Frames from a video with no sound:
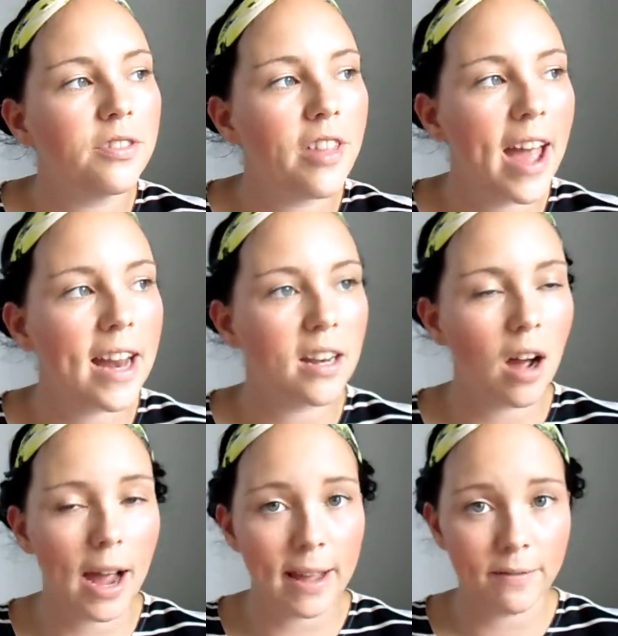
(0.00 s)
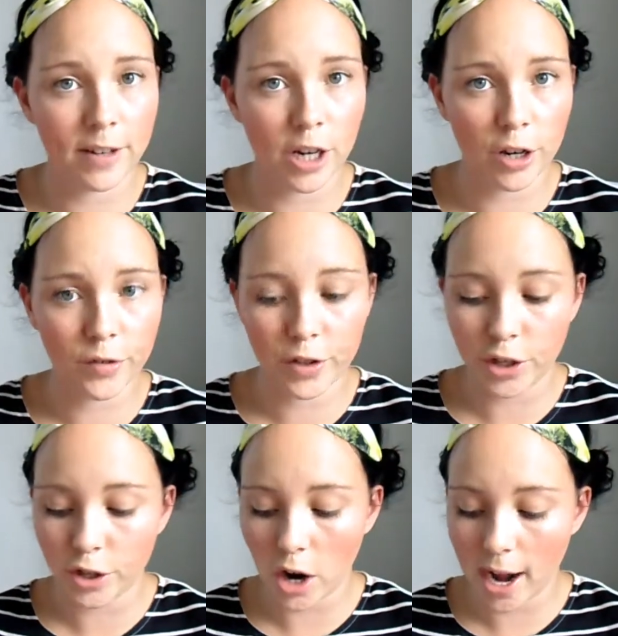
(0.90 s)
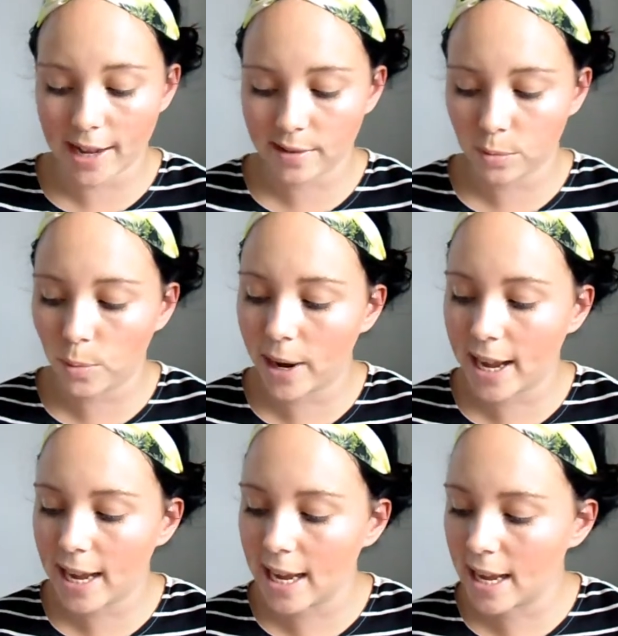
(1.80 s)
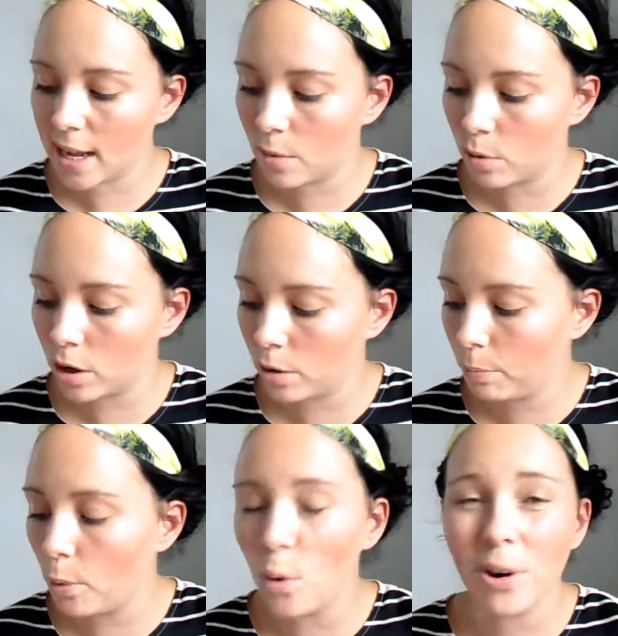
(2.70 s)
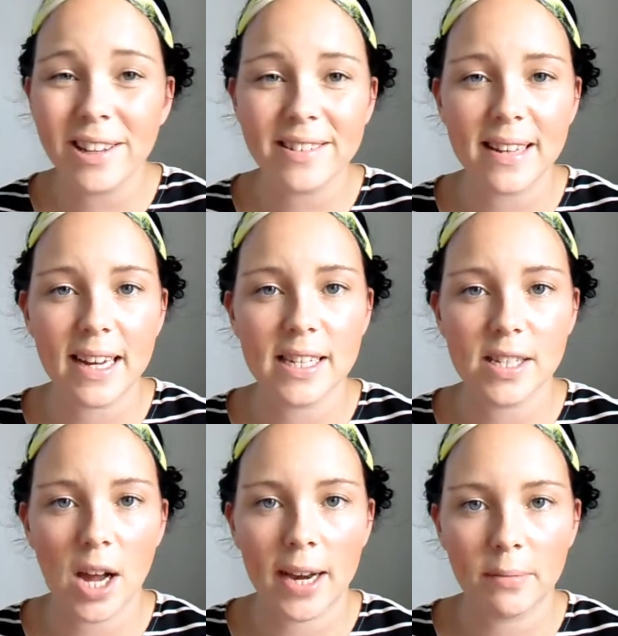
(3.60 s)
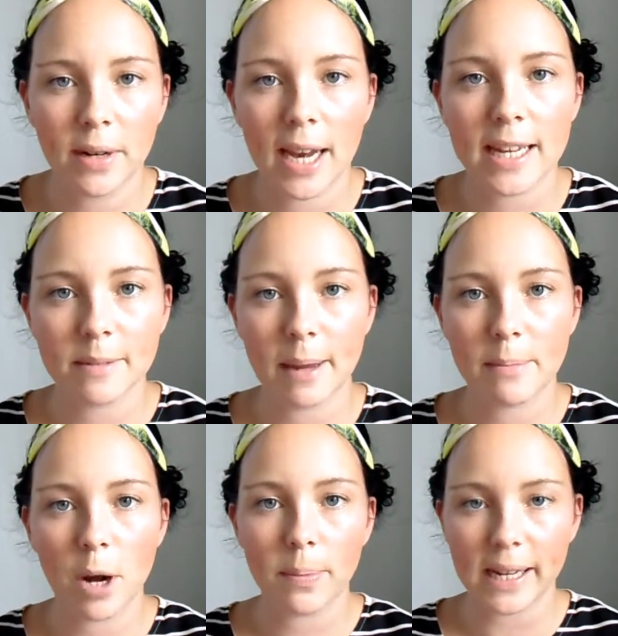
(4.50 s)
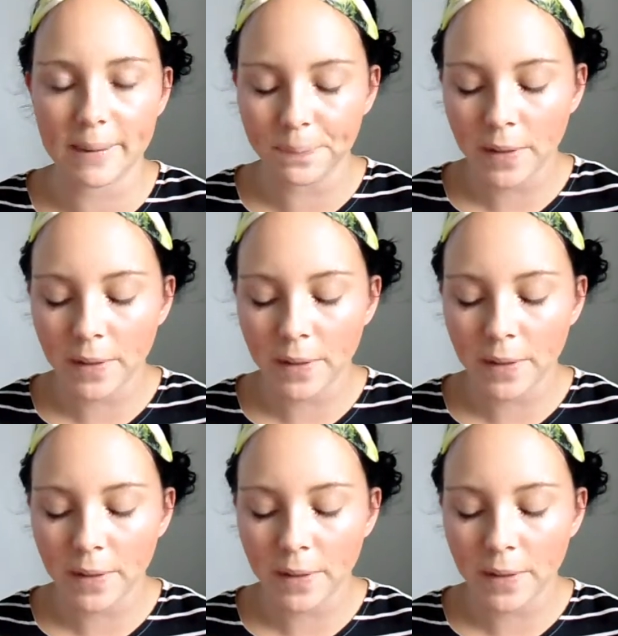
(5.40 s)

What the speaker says: that I videoed for you guys. We were bored and stuck inside and we're like, let's play Monopoly.